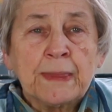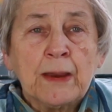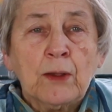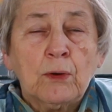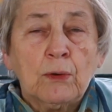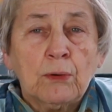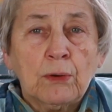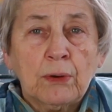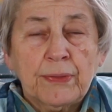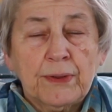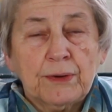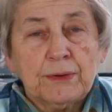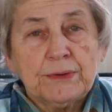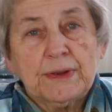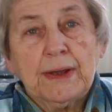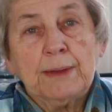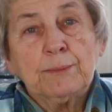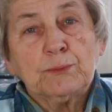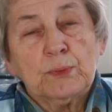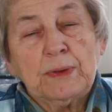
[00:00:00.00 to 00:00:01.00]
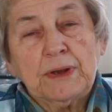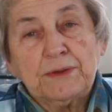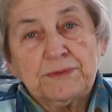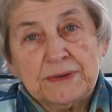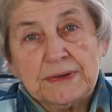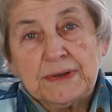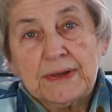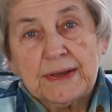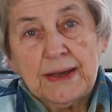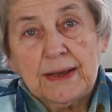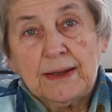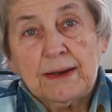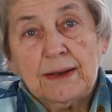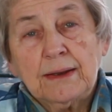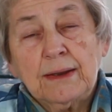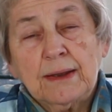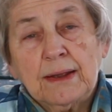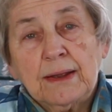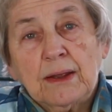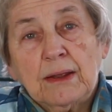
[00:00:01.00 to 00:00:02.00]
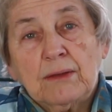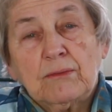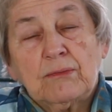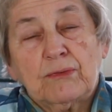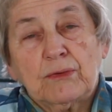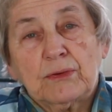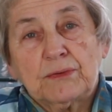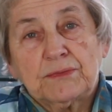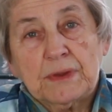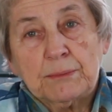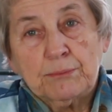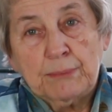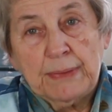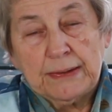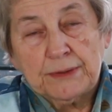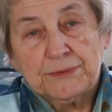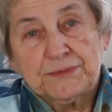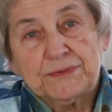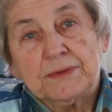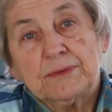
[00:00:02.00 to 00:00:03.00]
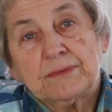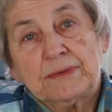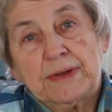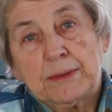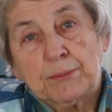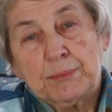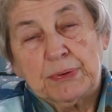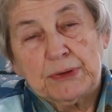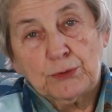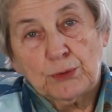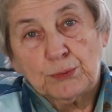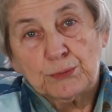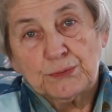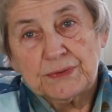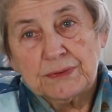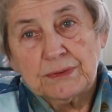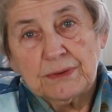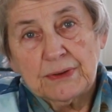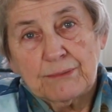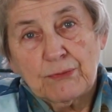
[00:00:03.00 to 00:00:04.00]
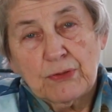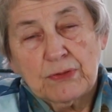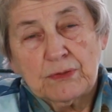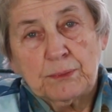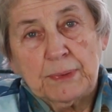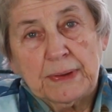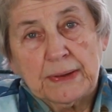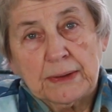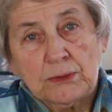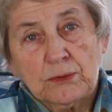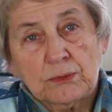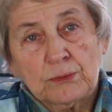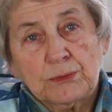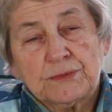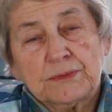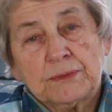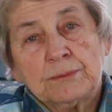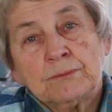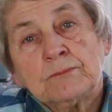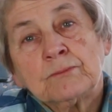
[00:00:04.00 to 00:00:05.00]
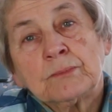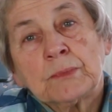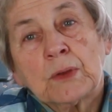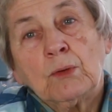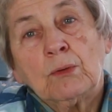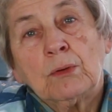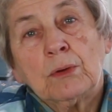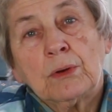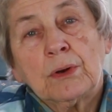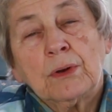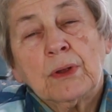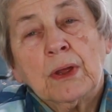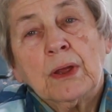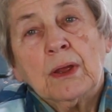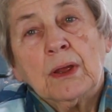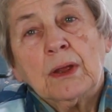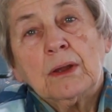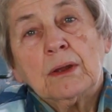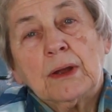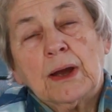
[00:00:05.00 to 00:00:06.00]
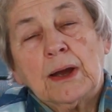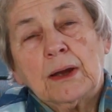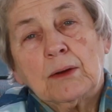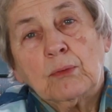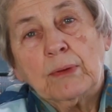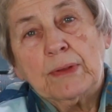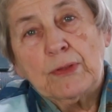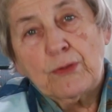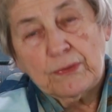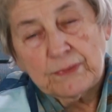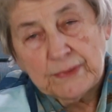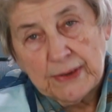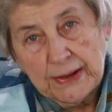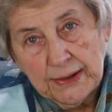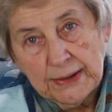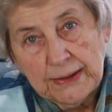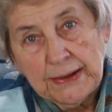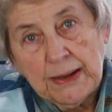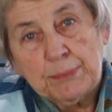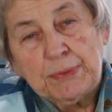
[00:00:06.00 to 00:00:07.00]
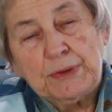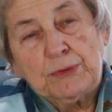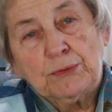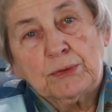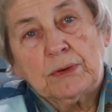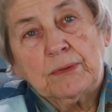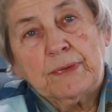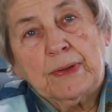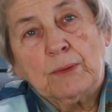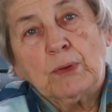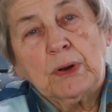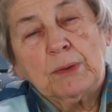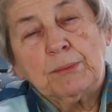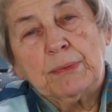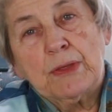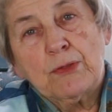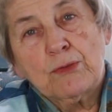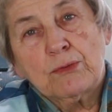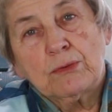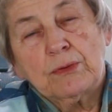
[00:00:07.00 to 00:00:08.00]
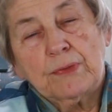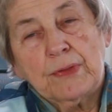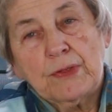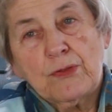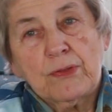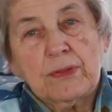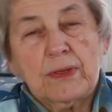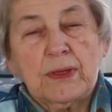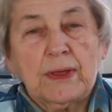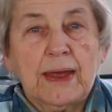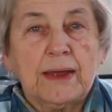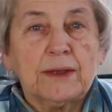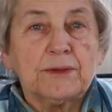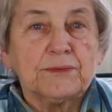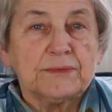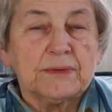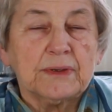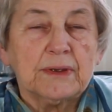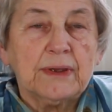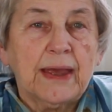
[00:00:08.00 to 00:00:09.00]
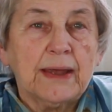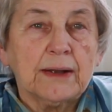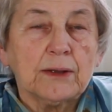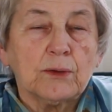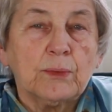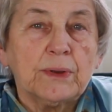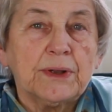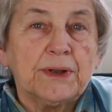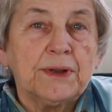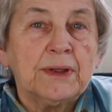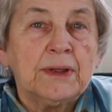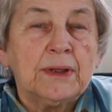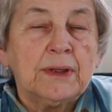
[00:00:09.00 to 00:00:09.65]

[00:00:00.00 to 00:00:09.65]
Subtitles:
Or there are times when it's indicated for some medicines like Pitocin, if she's being induced, or when she's getting an epidural, they want to be sure that she has adequate